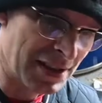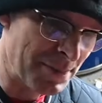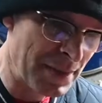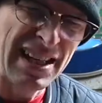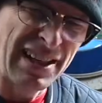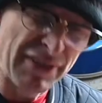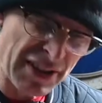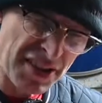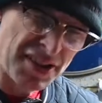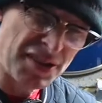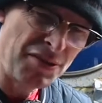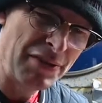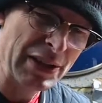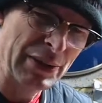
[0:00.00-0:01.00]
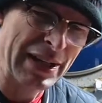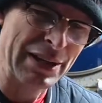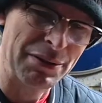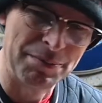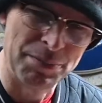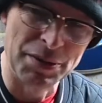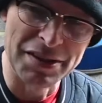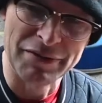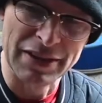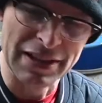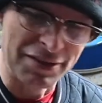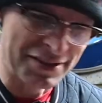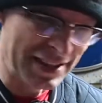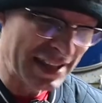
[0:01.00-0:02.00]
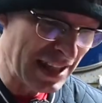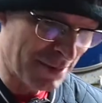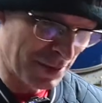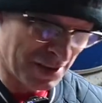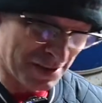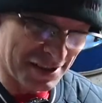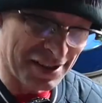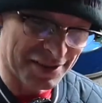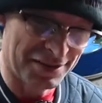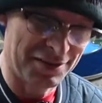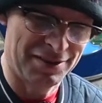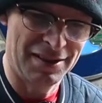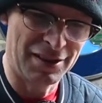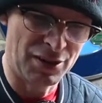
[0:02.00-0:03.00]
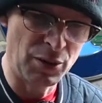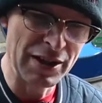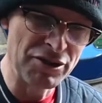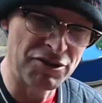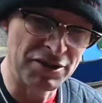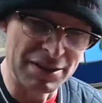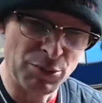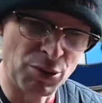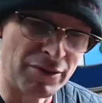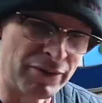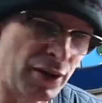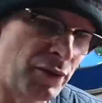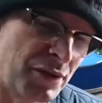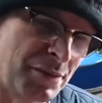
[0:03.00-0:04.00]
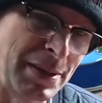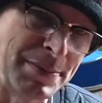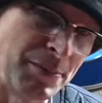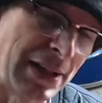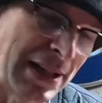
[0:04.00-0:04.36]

In fact, I should do a video on how I put these videos together, because it is quite interesting and more involved than people might